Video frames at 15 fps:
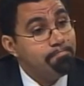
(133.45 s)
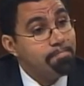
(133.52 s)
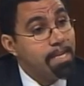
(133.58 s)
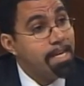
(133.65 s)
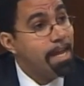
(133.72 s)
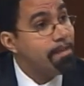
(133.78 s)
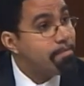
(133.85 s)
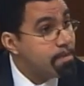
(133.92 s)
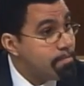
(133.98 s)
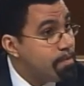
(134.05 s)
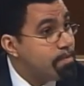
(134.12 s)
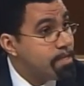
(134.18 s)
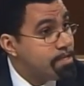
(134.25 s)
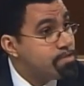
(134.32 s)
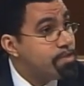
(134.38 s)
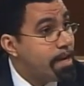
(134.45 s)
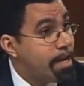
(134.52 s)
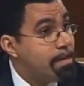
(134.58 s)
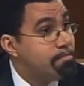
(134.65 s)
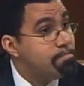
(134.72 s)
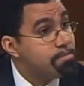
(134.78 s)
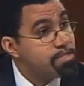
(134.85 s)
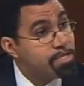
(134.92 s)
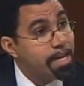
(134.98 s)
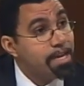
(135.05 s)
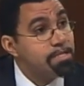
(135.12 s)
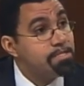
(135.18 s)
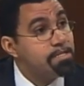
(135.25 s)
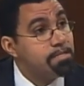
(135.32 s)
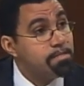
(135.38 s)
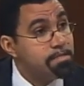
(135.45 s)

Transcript: inevitable when you try and change